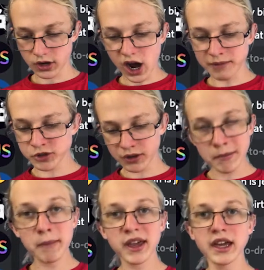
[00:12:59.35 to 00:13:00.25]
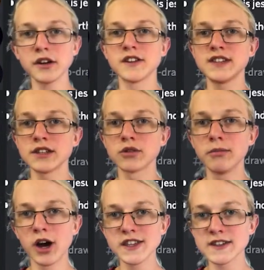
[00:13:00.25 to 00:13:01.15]
I'm doing member count because that's what
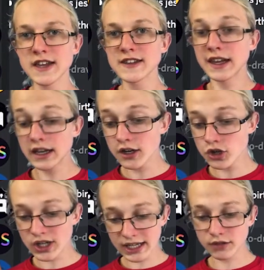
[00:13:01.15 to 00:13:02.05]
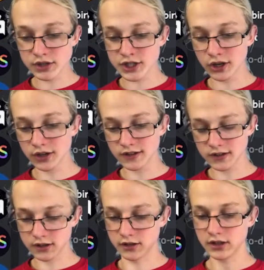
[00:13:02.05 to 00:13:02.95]
mine says, and you click return.
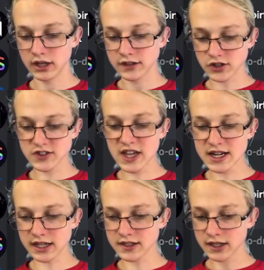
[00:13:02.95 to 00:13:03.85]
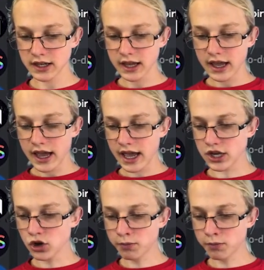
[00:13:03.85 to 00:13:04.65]
So send it, and your